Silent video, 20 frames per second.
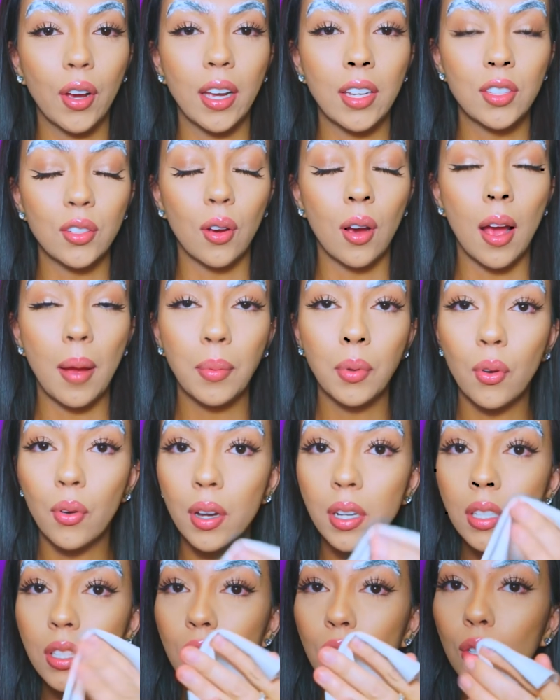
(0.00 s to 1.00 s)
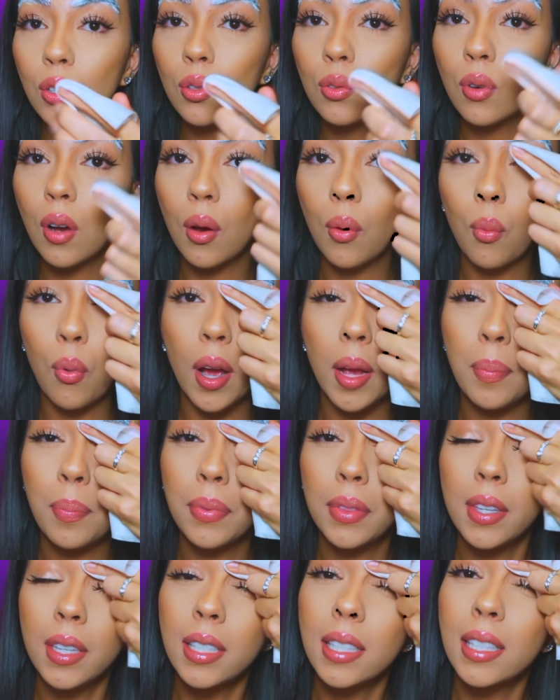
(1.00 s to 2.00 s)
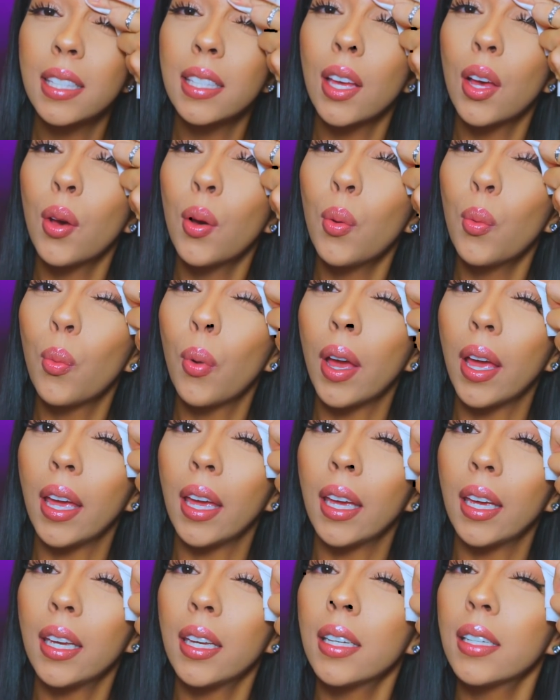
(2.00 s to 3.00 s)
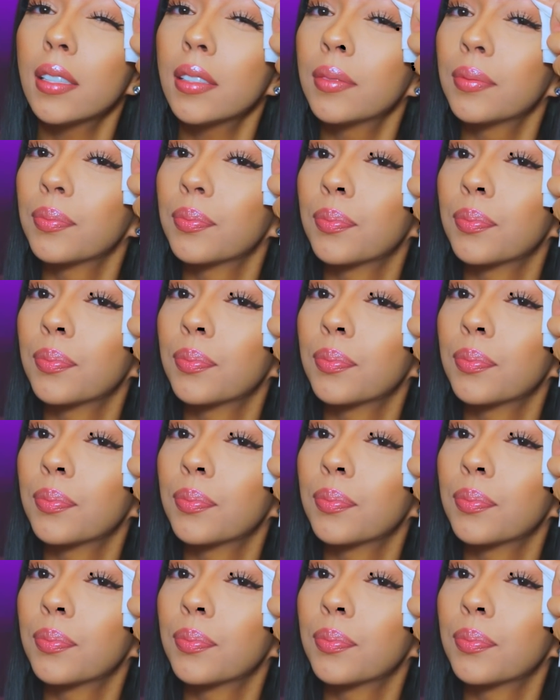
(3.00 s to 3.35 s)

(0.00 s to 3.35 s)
Okay, so I'm going to wipe this away.